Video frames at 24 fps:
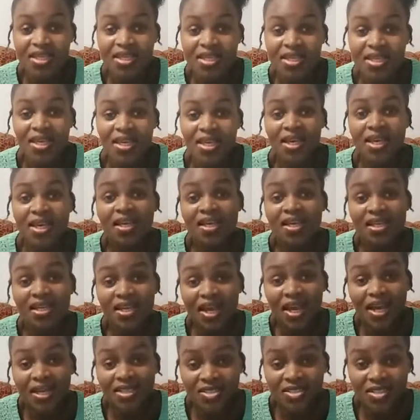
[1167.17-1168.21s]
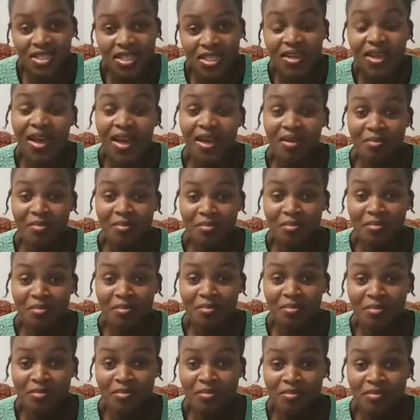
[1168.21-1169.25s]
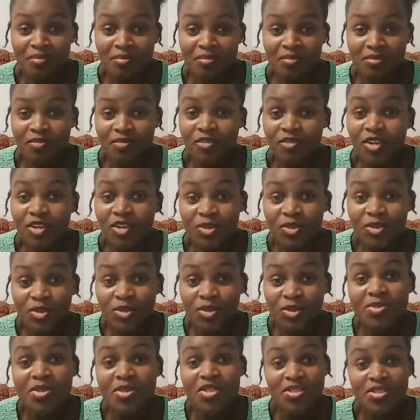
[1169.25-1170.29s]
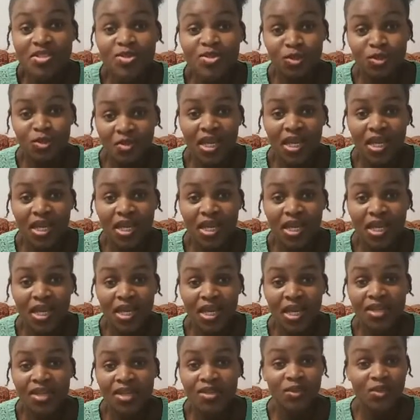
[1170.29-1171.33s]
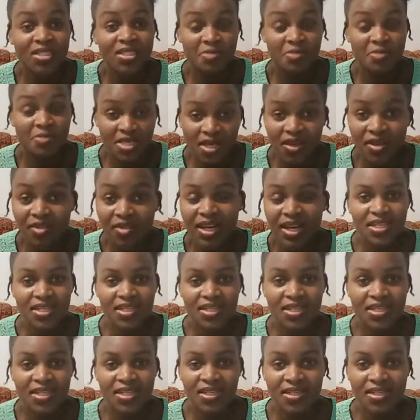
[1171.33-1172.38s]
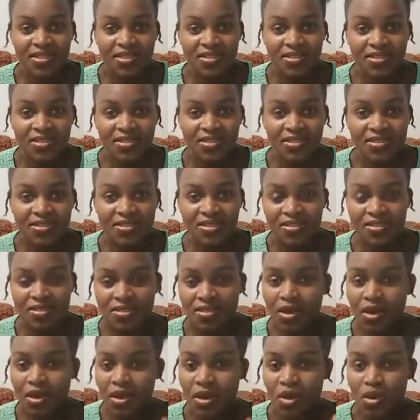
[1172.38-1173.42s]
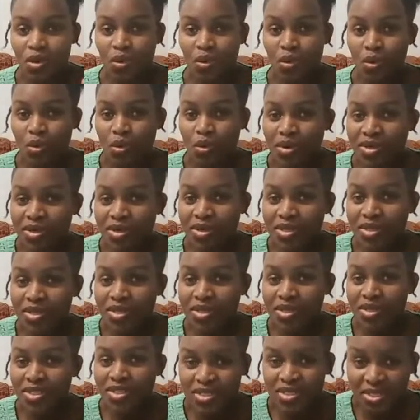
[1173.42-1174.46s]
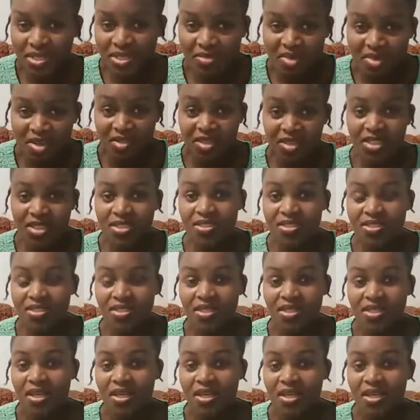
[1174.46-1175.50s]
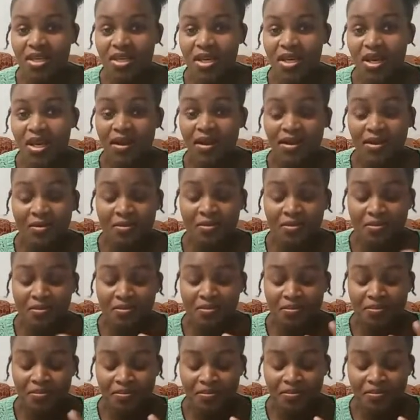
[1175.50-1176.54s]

It actually I'm for those persons who know me and know how I speak, realize that there is this hoarseness in my voice. Um